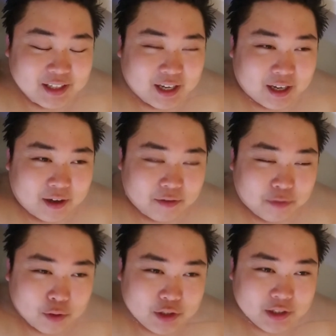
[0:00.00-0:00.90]

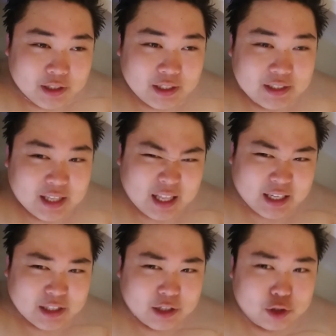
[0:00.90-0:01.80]
Unfortunately, it's not
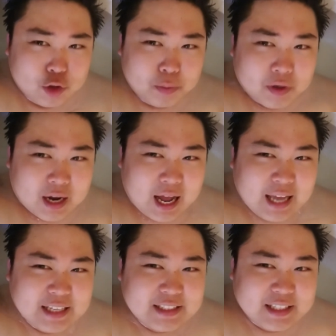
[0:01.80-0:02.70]
like the super
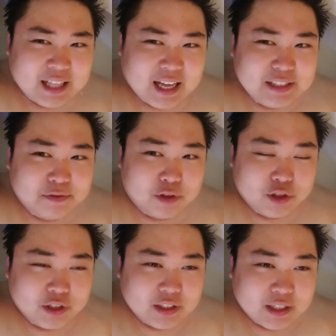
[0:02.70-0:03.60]
highest class
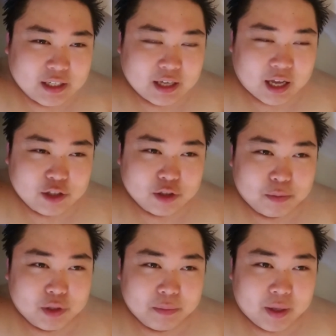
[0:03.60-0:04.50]
version. It's like actually
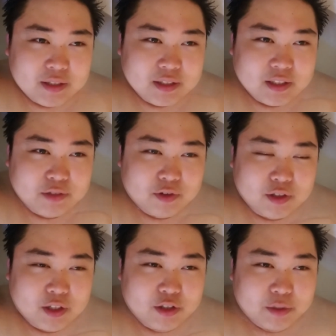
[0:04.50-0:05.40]
pretty basic as far
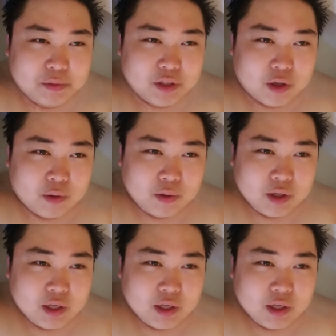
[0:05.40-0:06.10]
as airships go.